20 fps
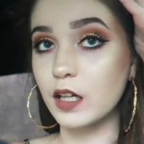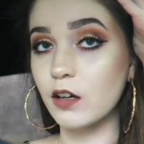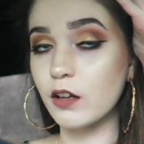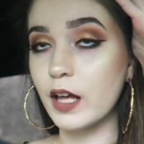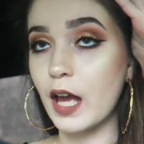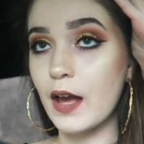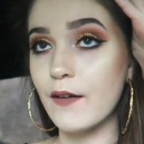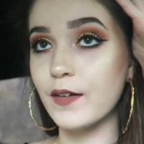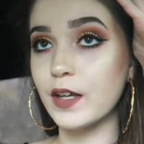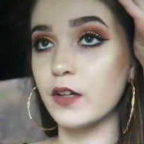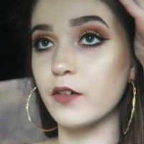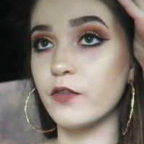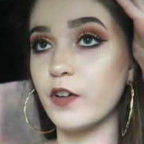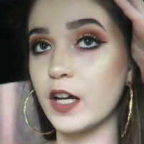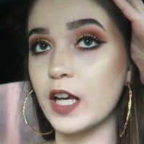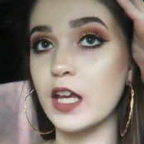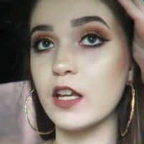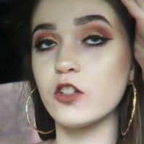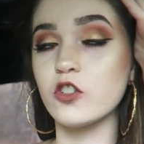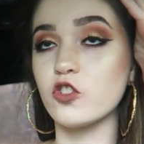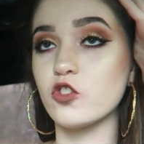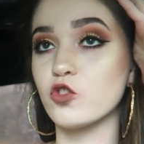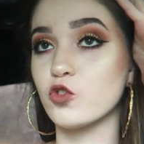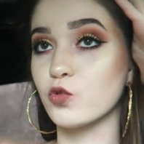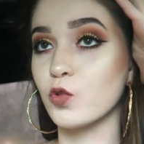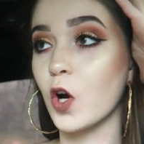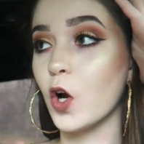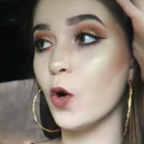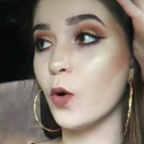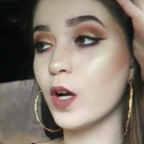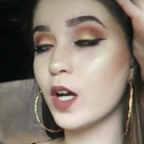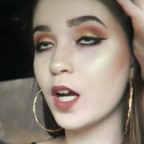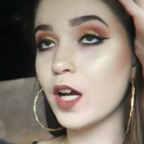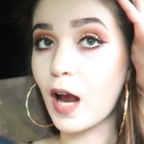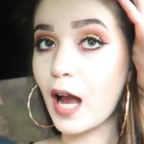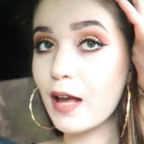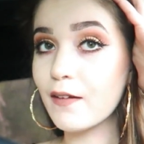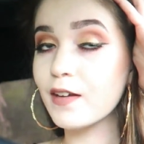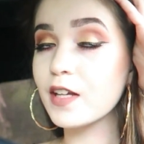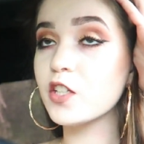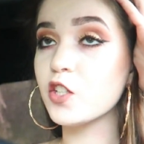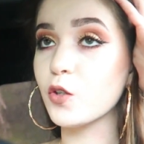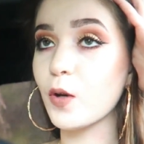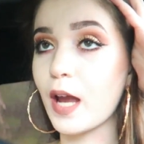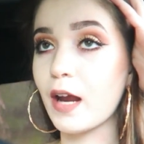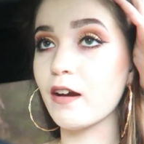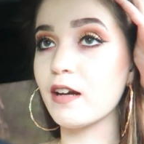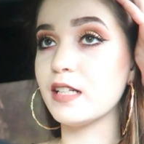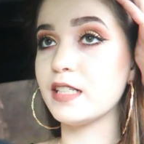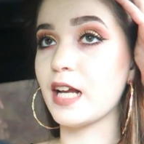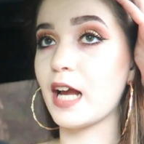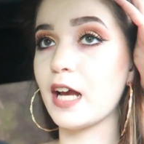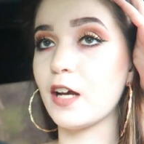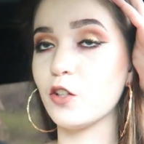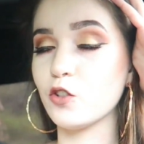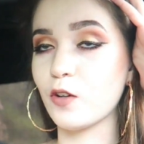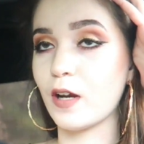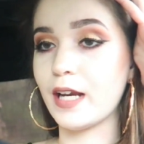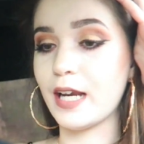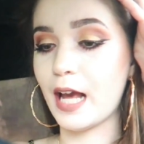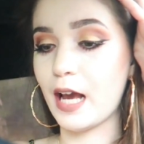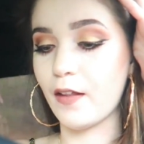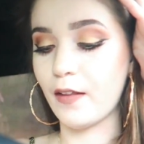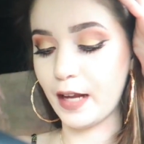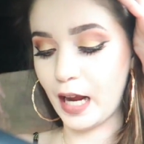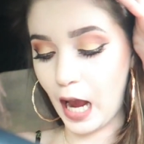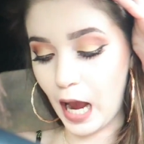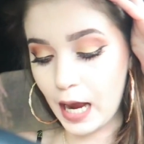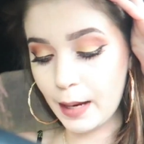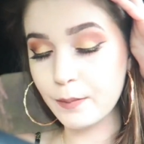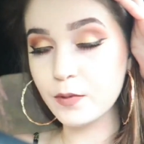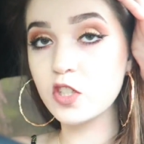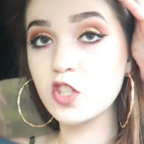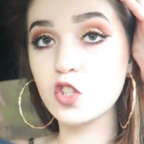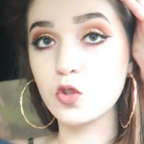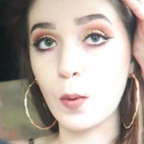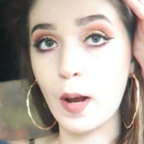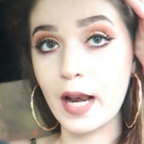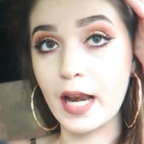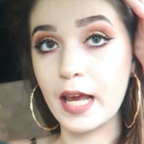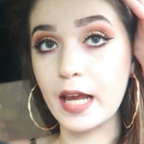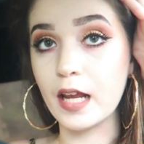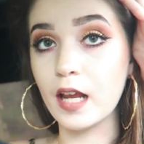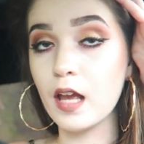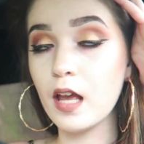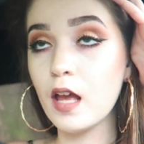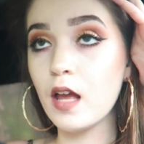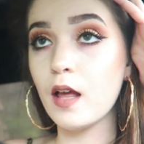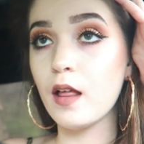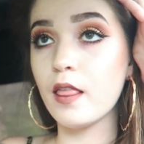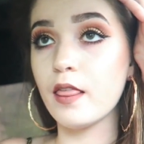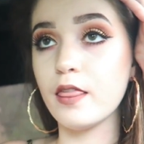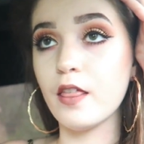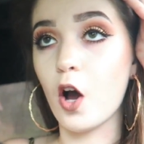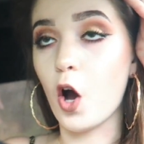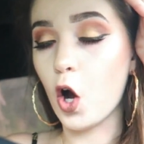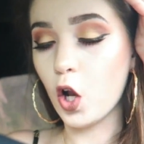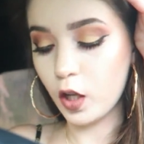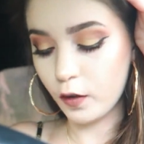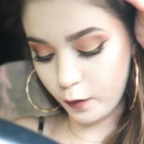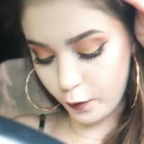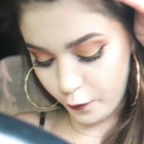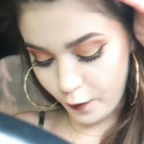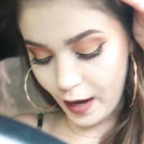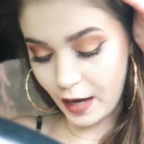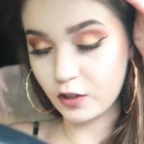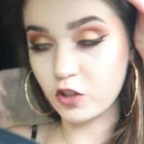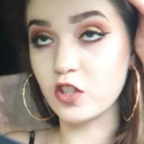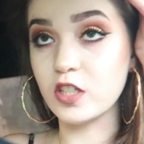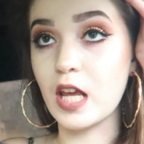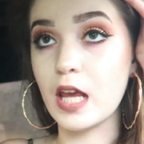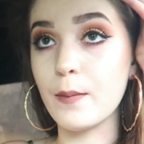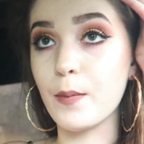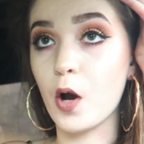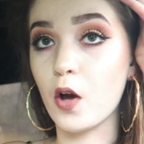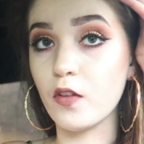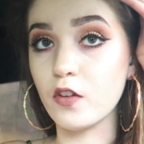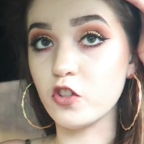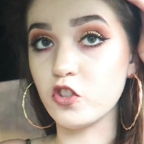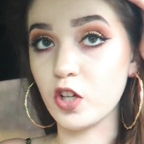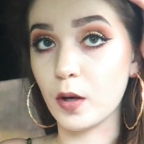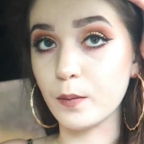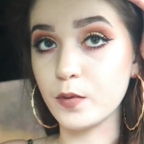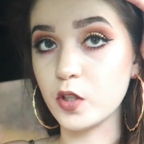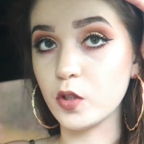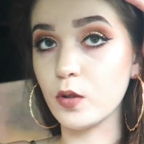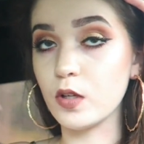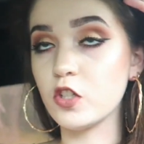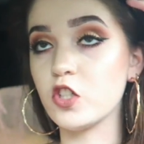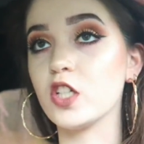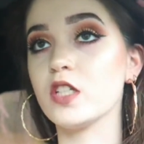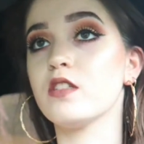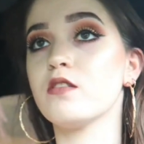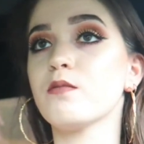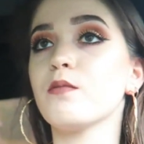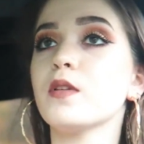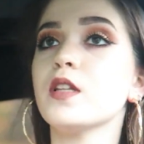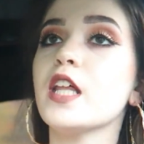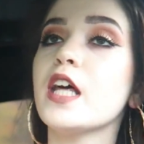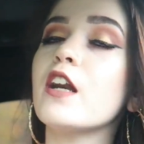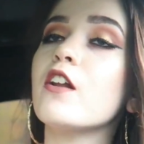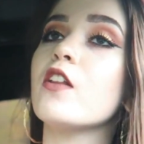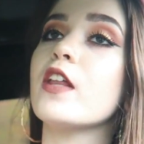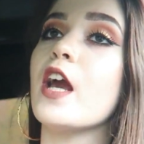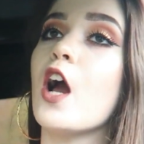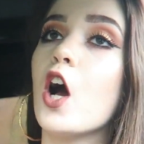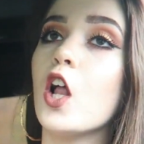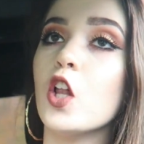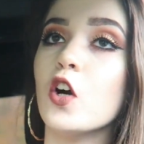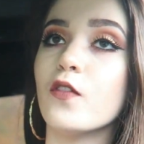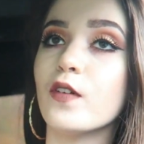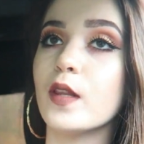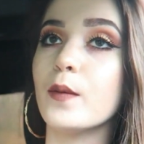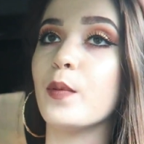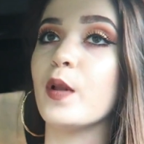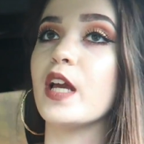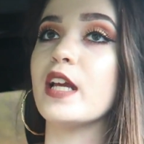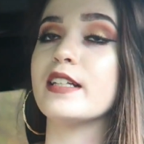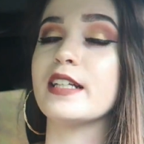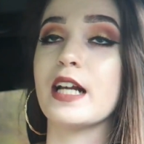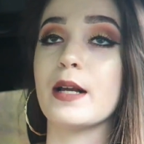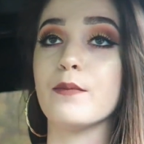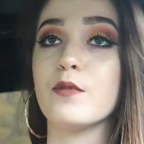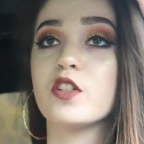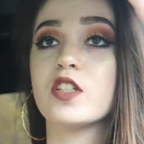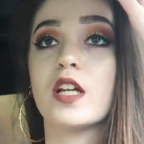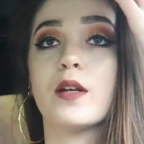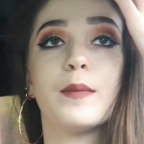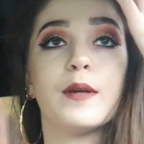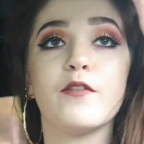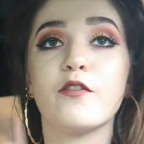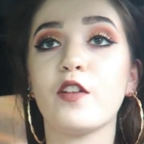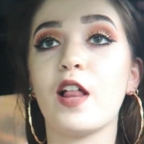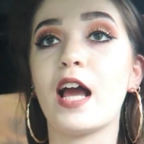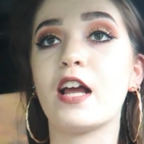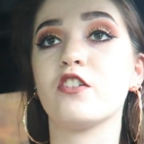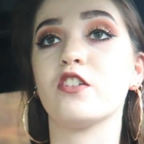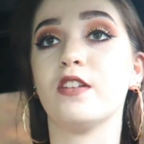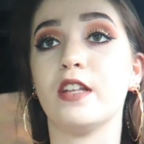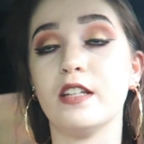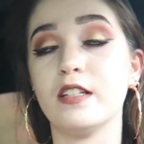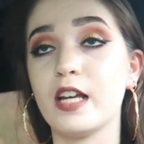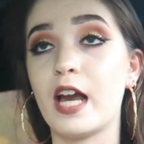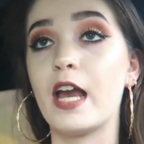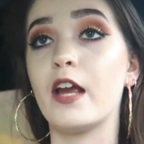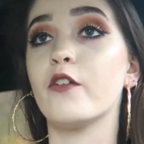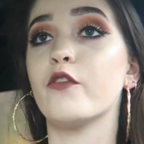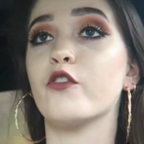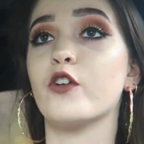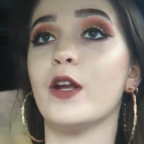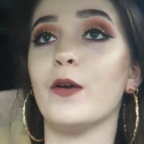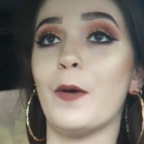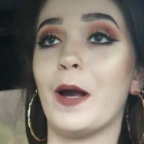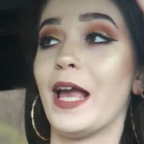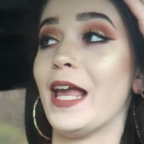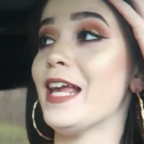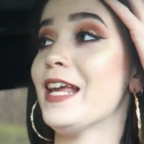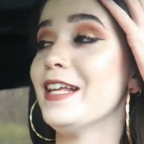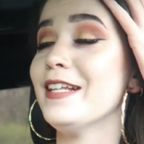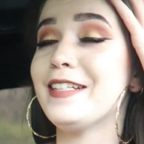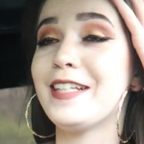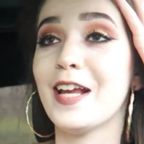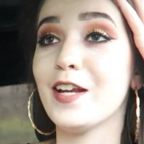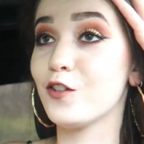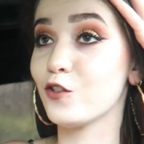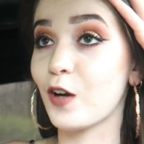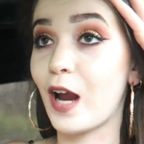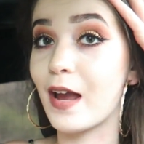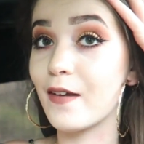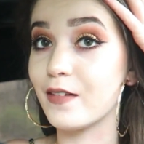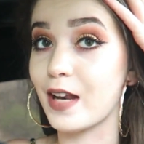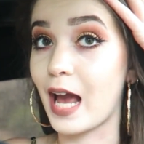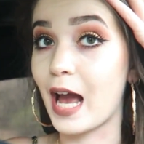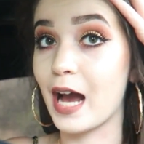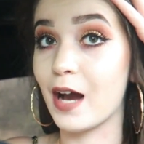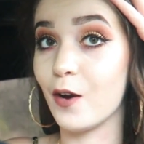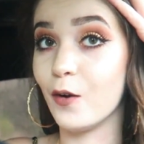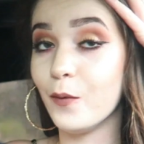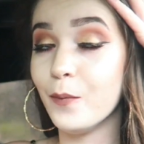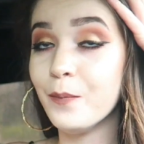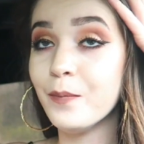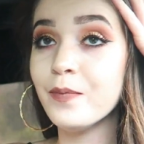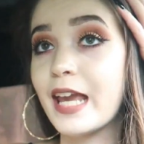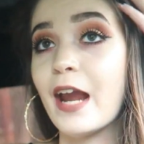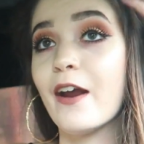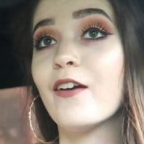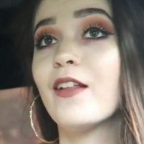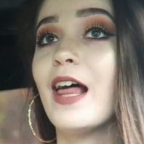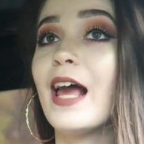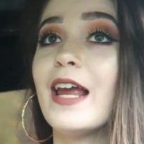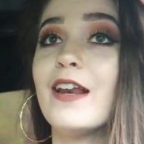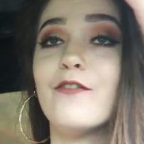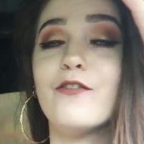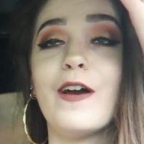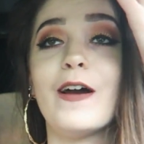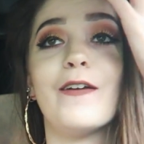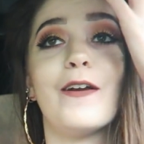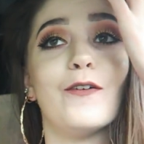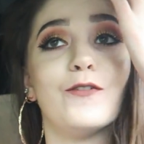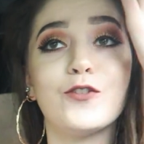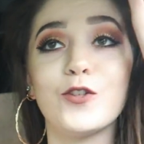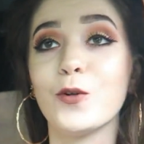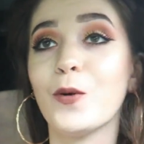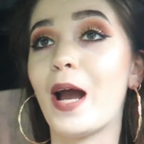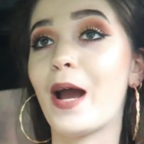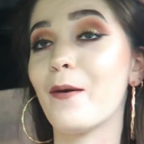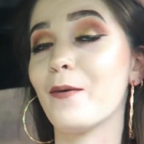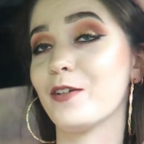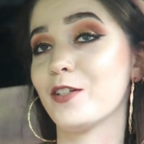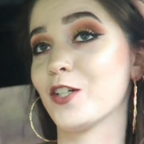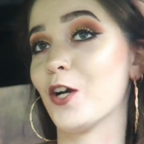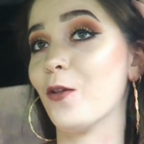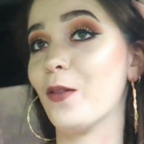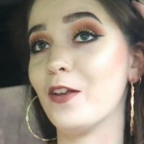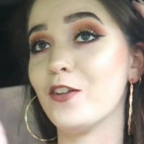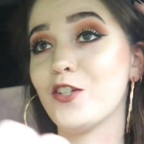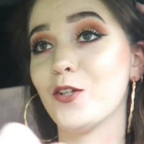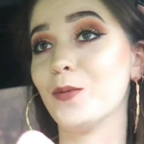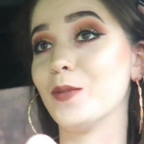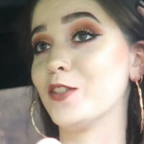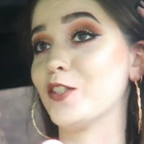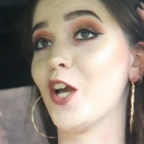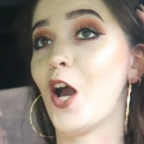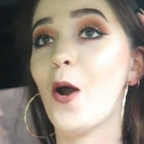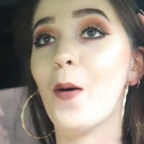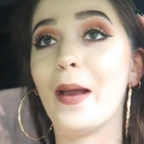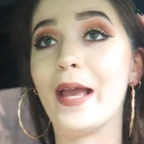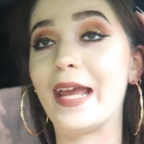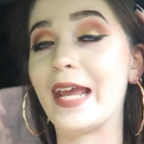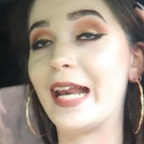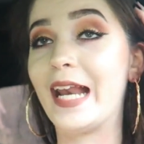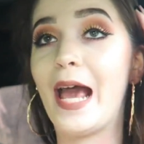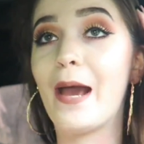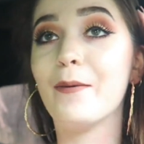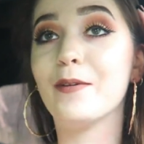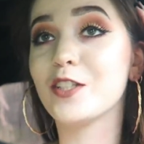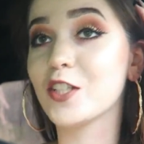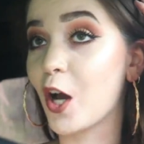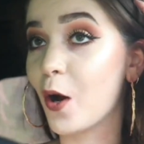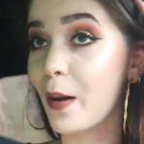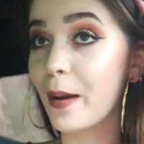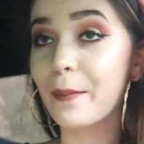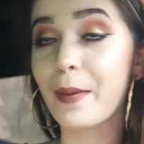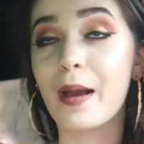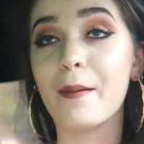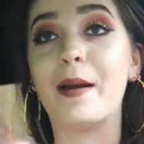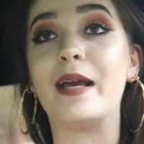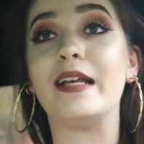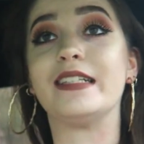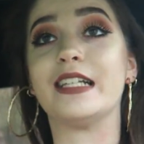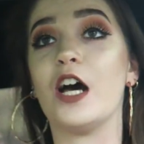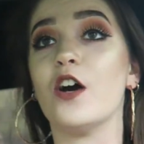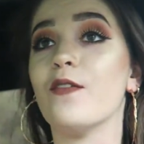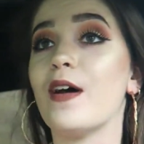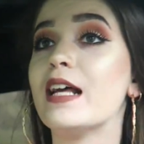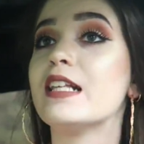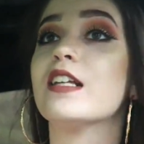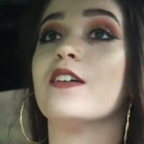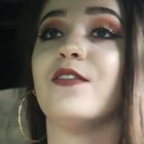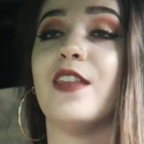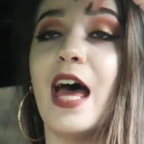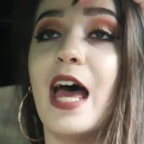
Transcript: literally having a fucking stroke. Driving to Harry Styles right now, like I'm sweating. All of the fashion tape on this jumpsuit is just literally all over the place. Like I'm just gonna be flashing the entire freeway as I drive down. Caroline found out two hours ago that she was going and I was going by myself as of